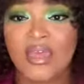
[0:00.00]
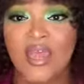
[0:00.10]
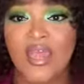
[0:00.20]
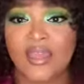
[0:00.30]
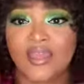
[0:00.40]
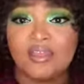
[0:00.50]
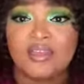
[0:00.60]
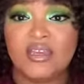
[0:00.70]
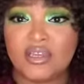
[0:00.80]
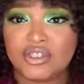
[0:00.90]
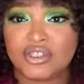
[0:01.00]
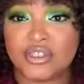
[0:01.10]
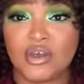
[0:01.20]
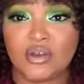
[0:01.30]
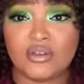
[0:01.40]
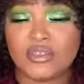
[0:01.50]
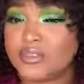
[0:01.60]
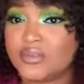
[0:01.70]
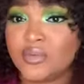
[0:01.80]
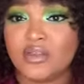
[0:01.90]
And so this
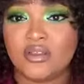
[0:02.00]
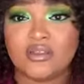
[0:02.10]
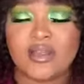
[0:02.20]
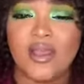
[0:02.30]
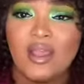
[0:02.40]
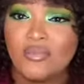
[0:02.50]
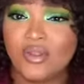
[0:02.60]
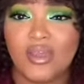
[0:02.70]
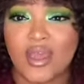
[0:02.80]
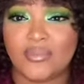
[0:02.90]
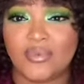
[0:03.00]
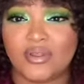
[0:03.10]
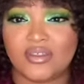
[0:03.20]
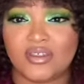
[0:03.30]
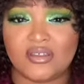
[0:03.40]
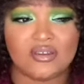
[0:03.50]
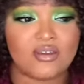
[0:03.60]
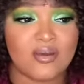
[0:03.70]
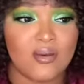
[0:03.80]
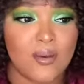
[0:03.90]
is what it looks like. I'm really happy with it.
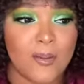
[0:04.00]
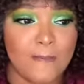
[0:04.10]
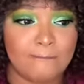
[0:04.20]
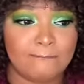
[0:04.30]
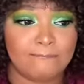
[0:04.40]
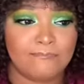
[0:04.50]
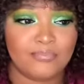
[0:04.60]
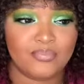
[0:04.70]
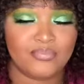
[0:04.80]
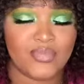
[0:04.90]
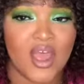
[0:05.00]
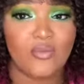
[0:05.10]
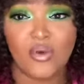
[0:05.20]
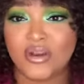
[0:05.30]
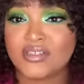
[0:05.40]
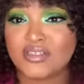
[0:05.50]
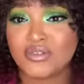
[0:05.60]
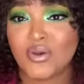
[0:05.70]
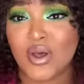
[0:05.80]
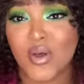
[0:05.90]
I wanted to do
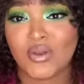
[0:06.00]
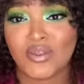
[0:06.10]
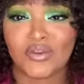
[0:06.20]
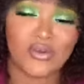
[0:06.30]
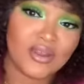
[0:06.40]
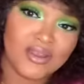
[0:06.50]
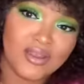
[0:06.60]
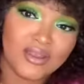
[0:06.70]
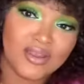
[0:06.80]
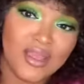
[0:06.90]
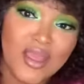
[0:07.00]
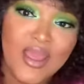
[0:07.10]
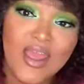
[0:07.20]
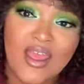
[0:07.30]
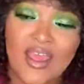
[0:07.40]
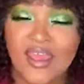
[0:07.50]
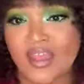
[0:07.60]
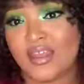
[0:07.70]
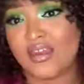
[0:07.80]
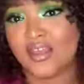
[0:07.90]
a whole nother green look,
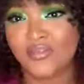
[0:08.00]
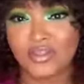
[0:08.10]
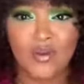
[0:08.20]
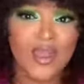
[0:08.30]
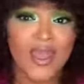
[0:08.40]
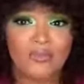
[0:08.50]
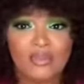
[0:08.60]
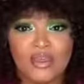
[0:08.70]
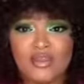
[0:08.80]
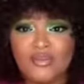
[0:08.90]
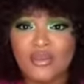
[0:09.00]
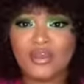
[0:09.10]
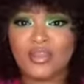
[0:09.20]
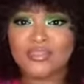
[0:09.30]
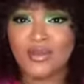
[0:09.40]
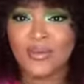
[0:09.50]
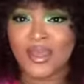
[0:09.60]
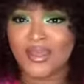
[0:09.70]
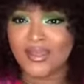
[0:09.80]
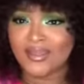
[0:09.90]
and even though I got pink on, it's
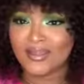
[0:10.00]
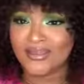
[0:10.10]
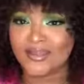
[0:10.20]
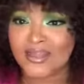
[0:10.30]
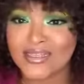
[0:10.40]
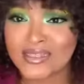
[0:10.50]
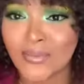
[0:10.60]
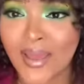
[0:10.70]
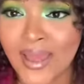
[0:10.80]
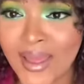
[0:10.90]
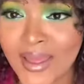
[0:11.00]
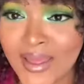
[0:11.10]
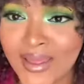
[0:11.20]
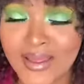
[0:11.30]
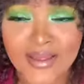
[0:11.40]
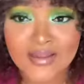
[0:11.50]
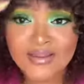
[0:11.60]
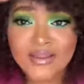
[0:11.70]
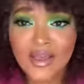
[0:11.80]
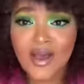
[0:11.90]
okay. It's okay.
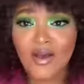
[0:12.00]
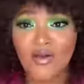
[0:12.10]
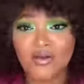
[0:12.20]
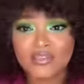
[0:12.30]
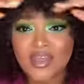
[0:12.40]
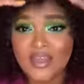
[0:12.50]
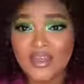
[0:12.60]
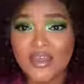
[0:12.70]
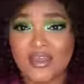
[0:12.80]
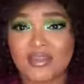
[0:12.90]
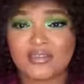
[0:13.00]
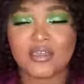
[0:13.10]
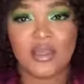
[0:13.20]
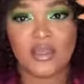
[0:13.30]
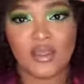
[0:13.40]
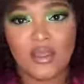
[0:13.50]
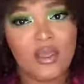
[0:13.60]
Y'all, take it. Take it.